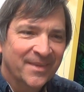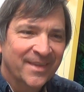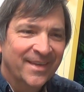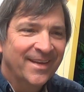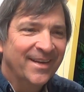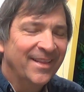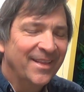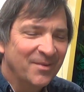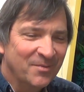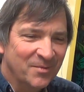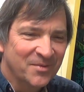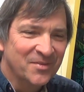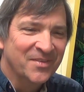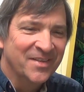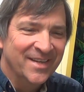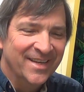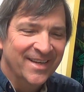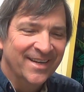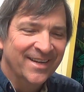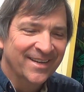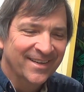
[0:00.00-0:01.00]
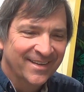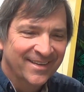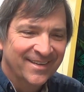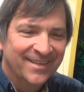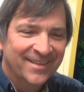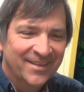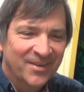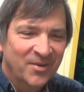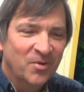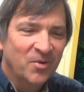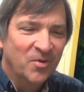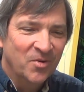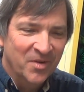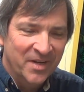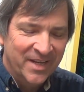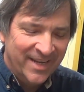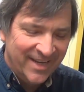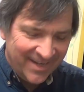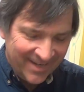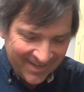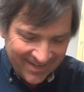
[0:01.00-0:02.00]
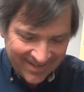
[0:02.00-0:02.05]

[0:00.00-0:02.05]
Yeah, that was neat. They're all neat.